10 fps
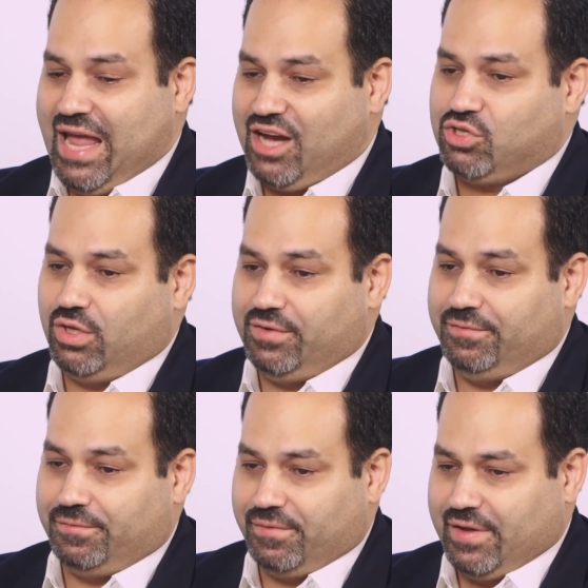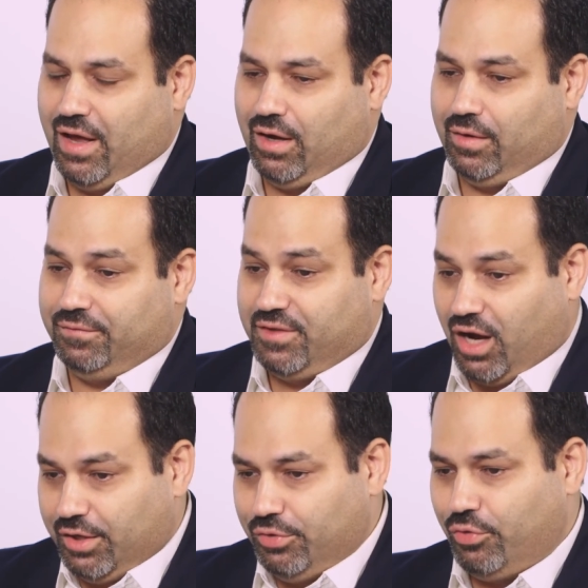actually
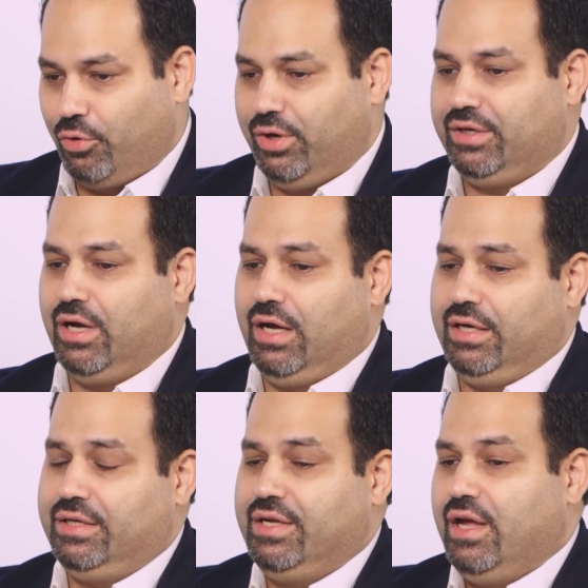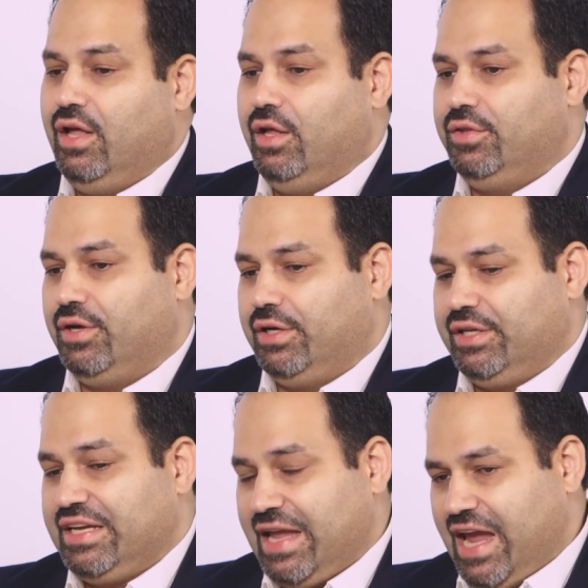done during the
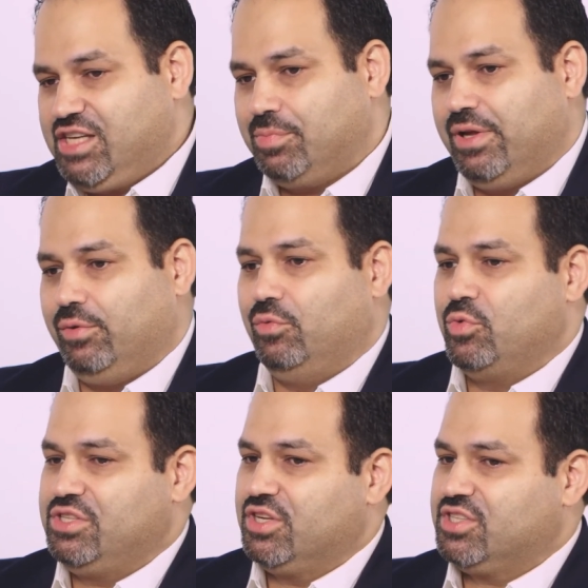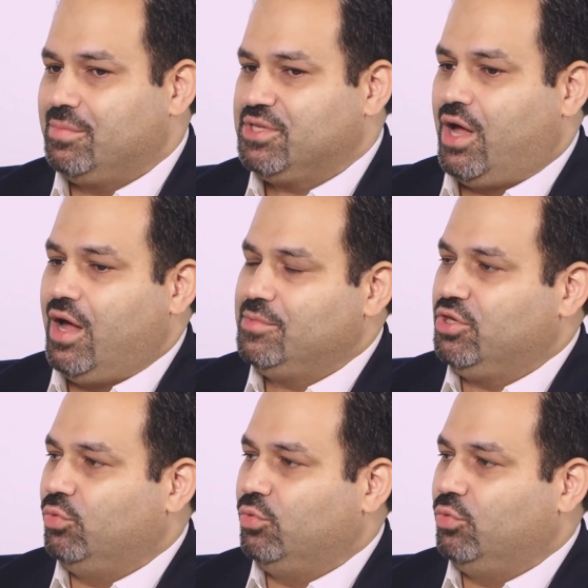engagement, we took some time to